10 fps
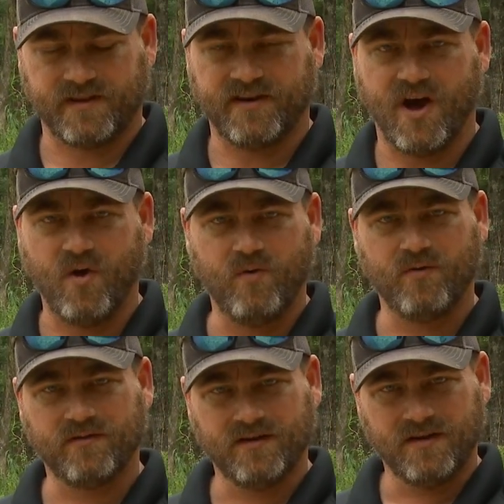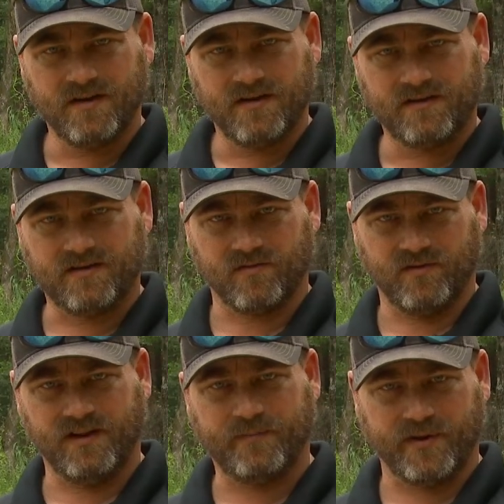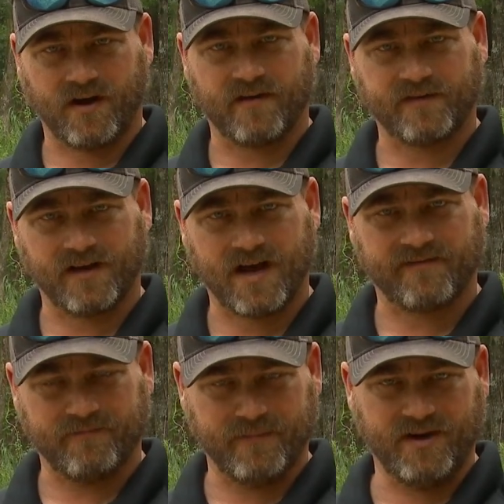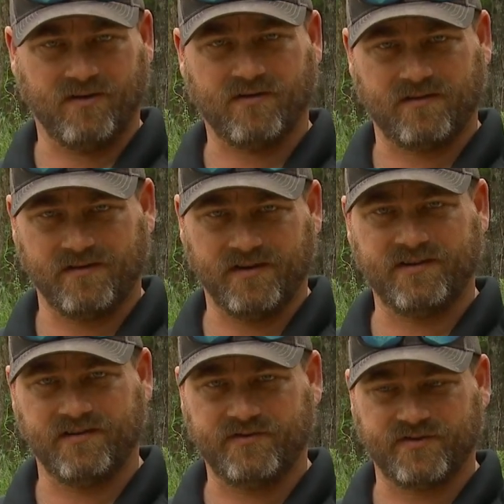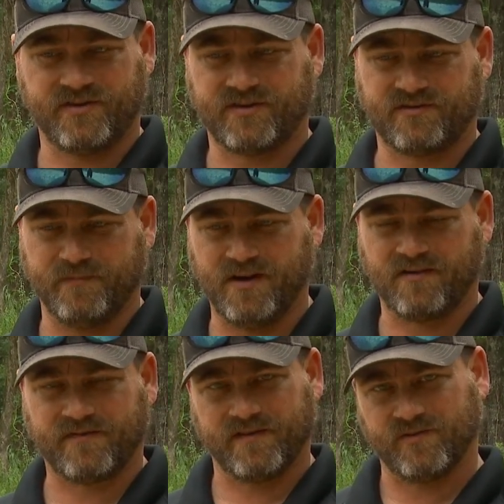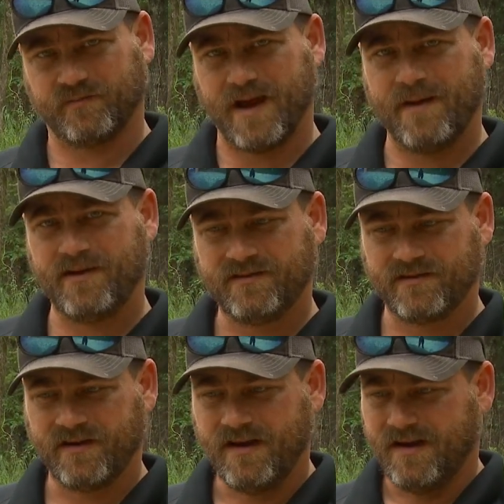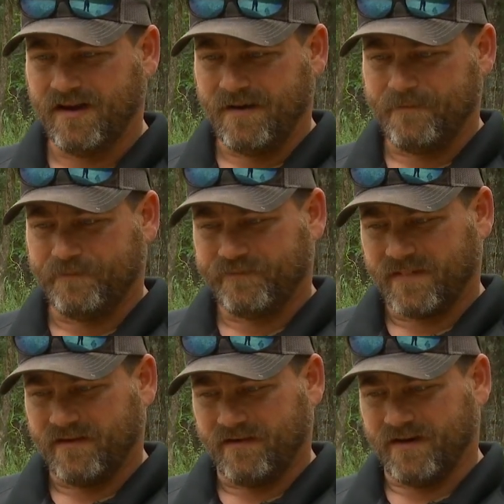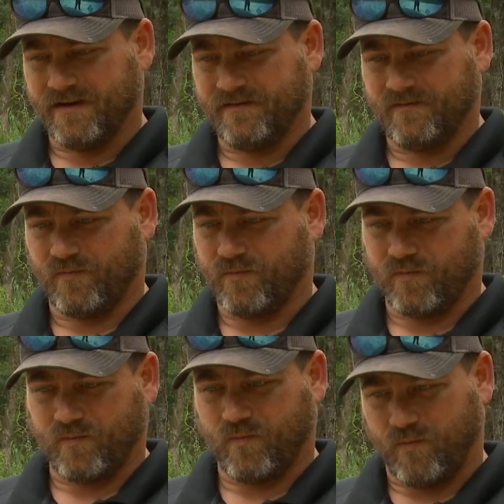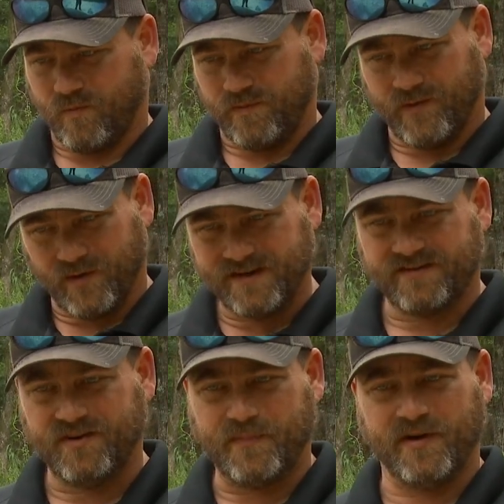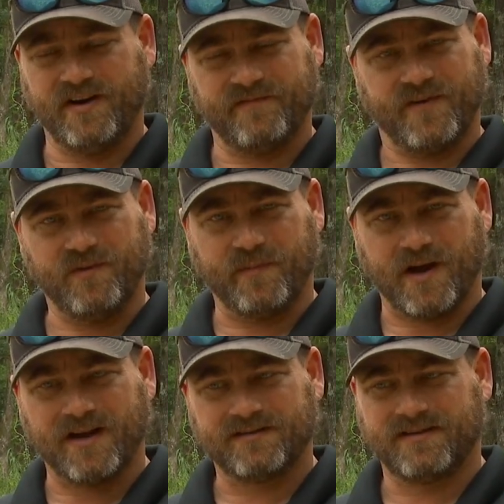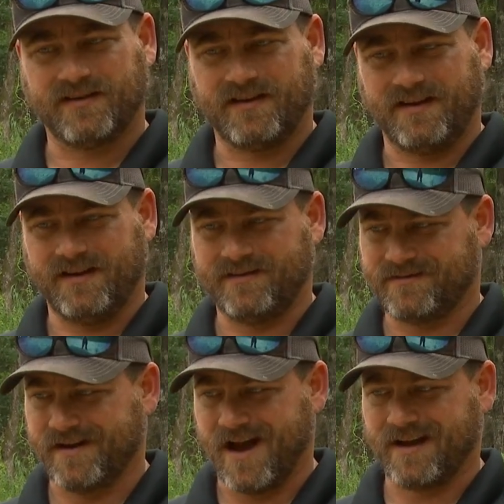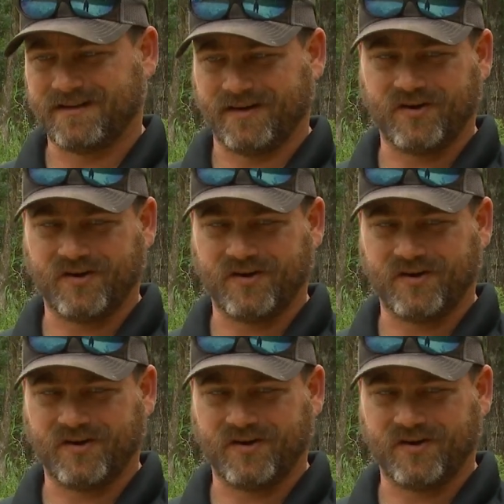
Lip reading: doe to really put off a lot of milk, good nutritious milk for those babies, the reason you put in food plots is not